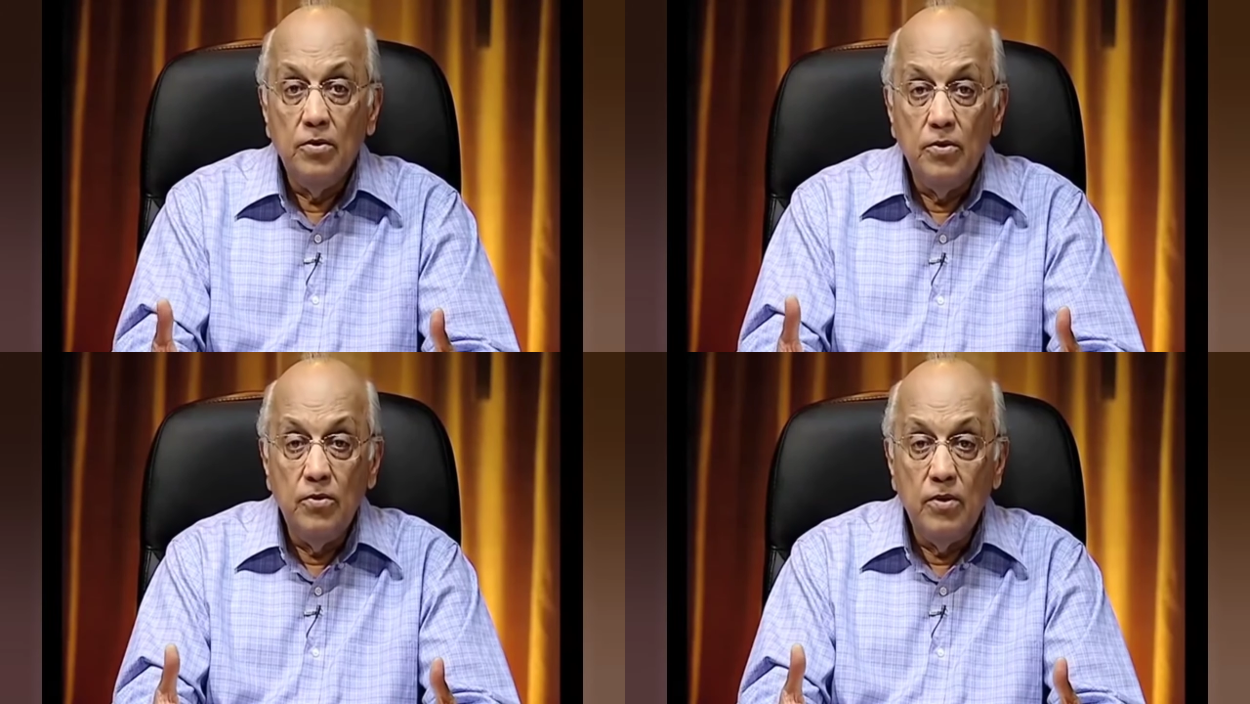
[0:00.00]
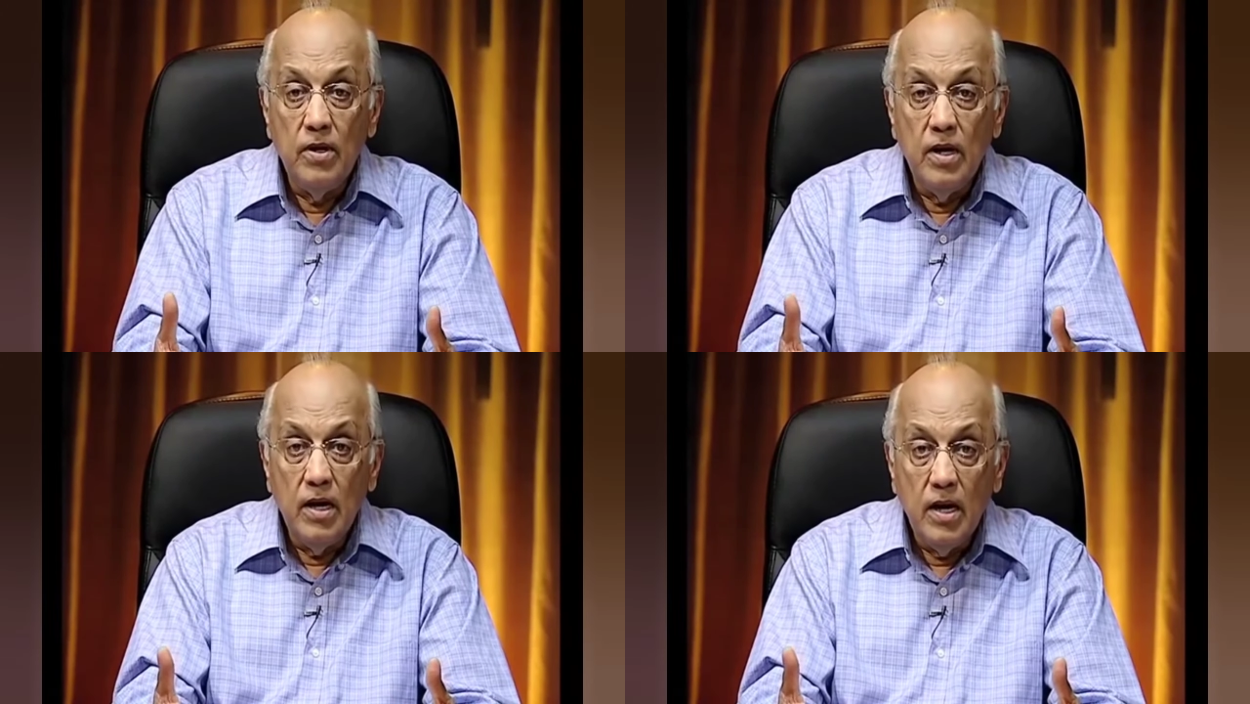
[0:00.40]
to
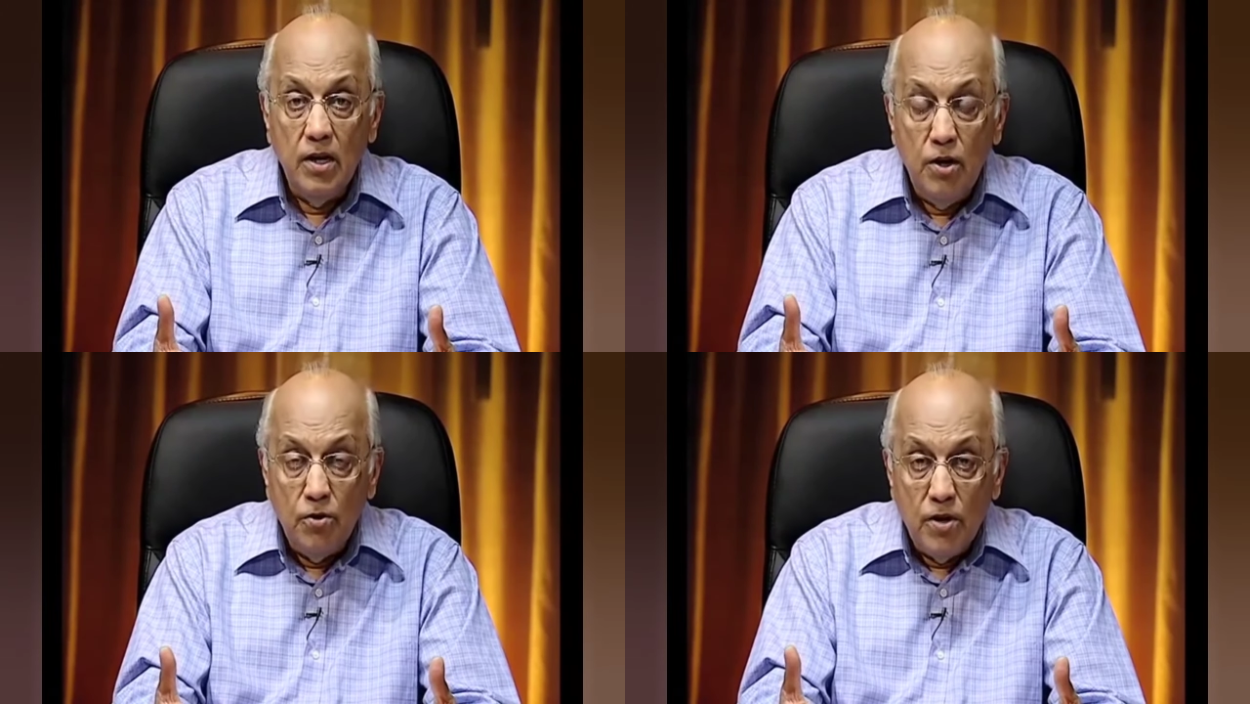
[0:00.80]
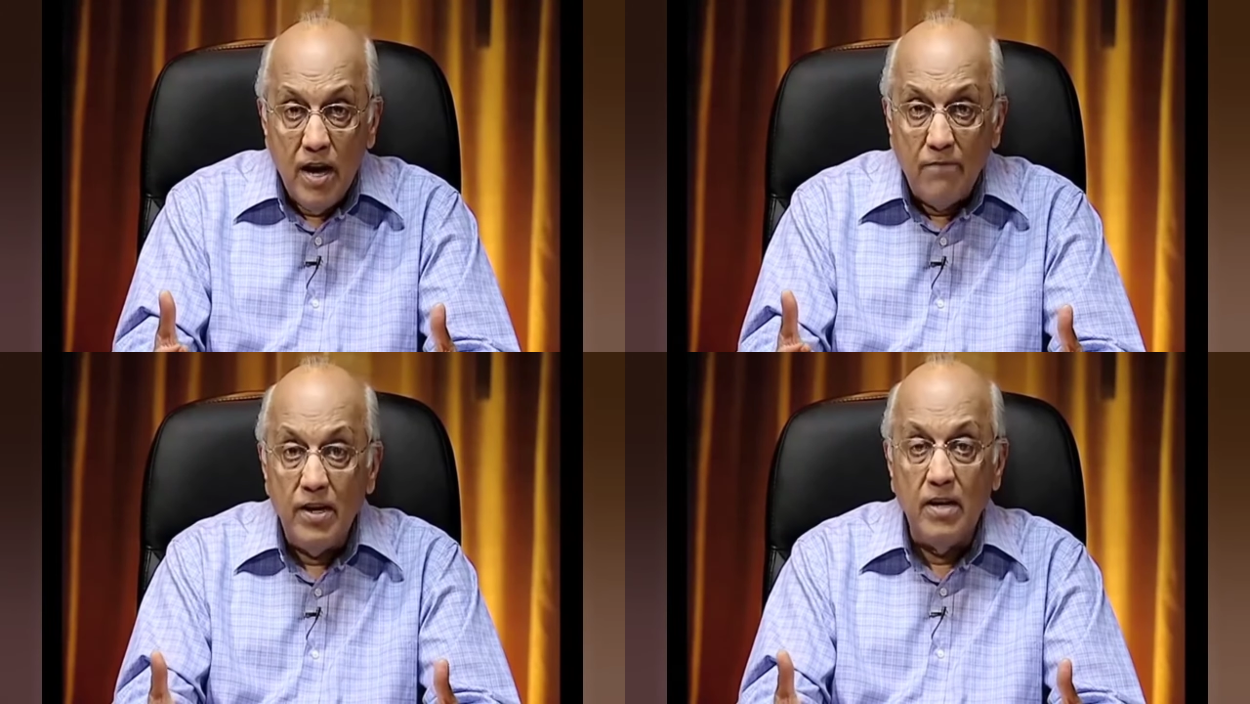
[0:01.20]
a new
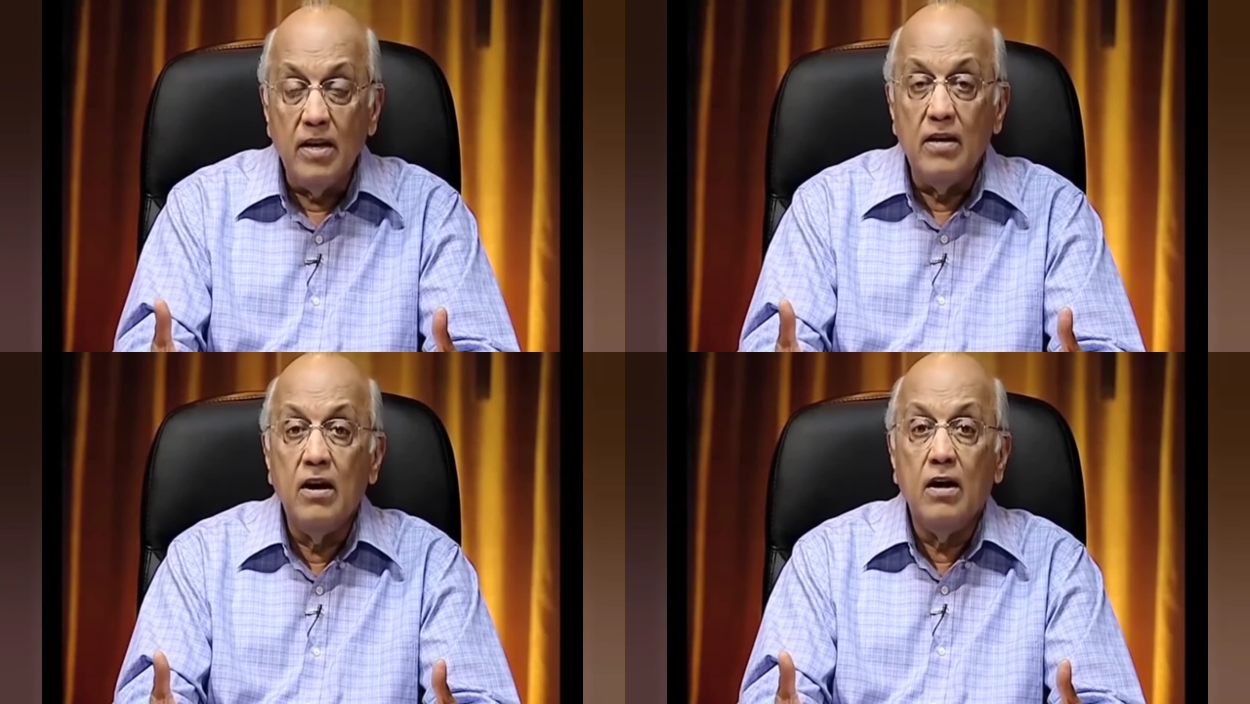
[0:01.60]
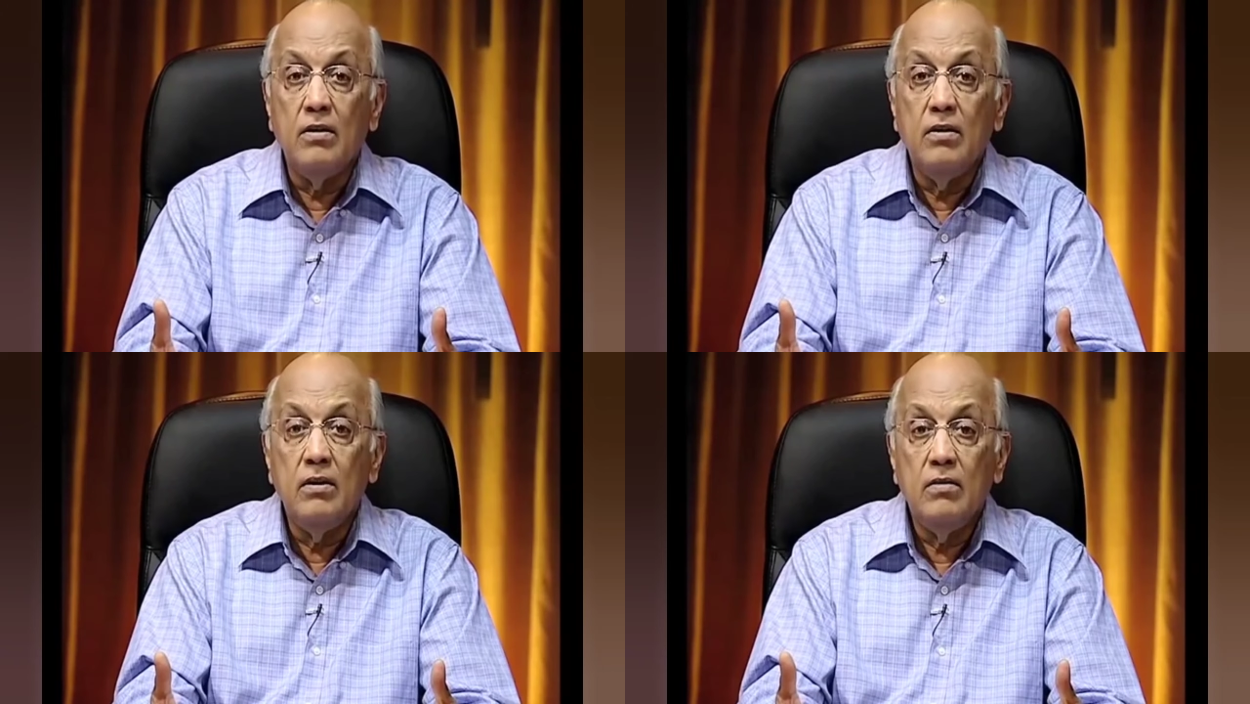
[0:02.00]
covenant that
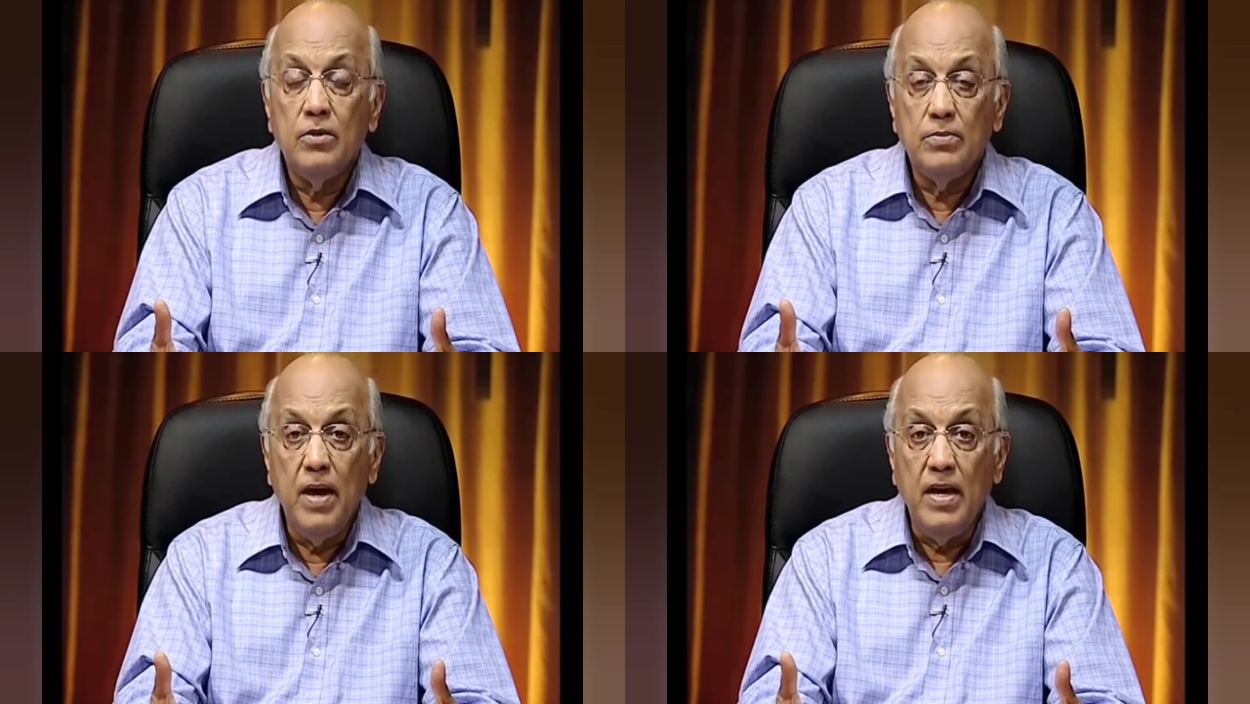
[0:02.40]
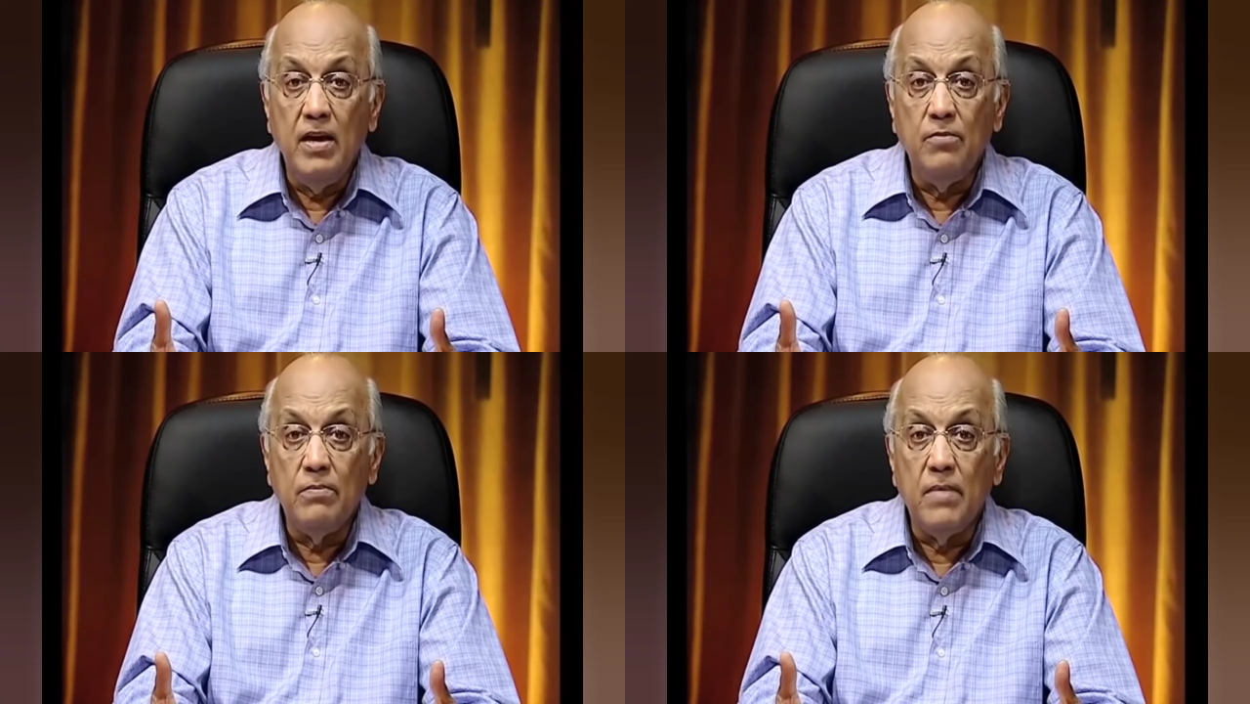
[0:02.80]
God was
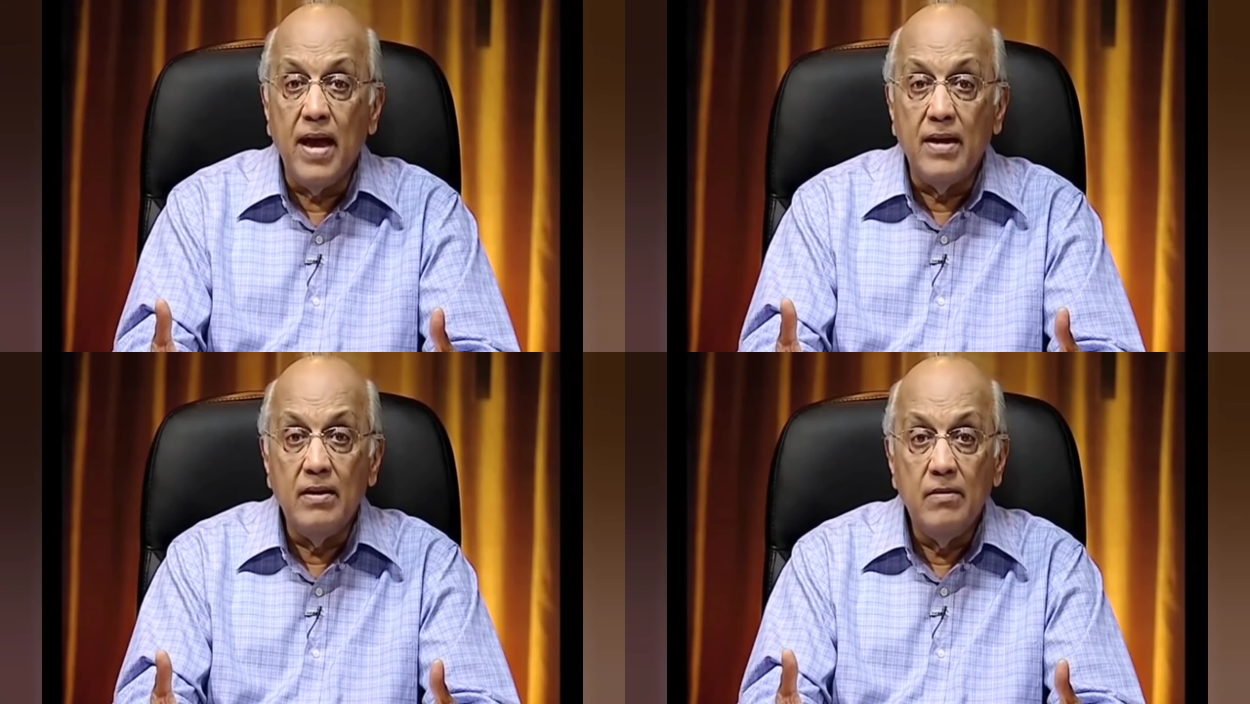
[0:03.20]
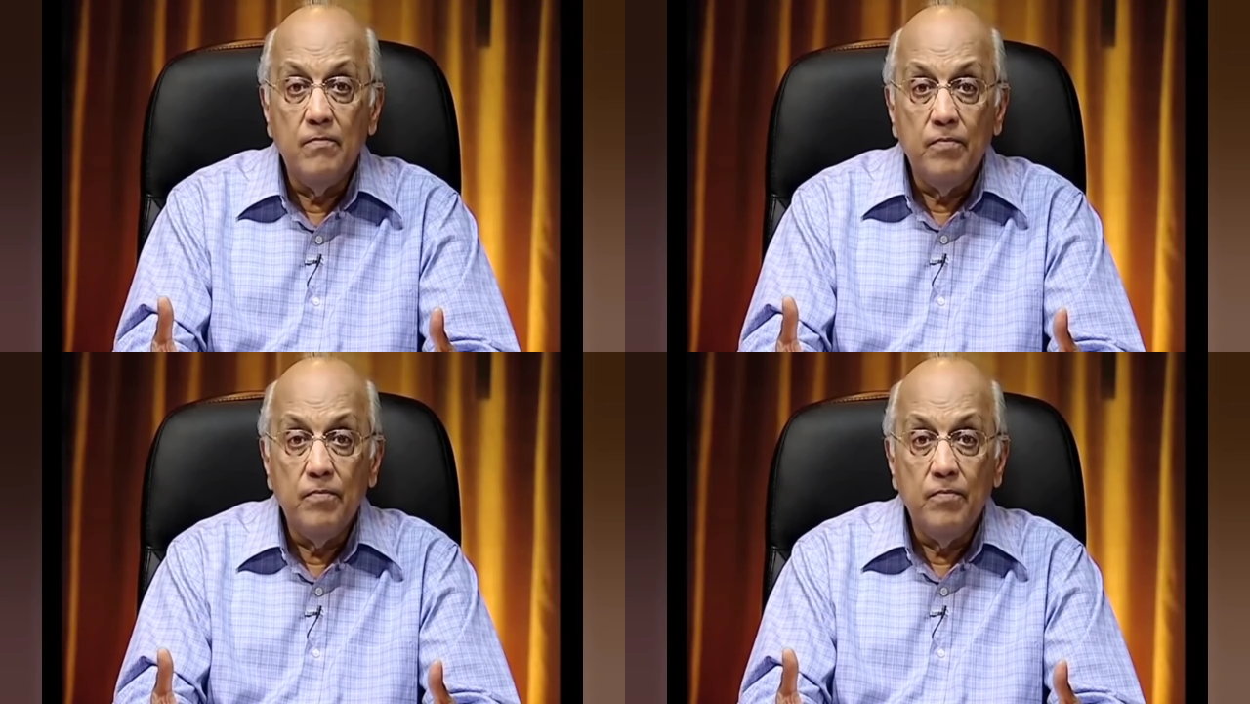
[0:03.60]
making with man,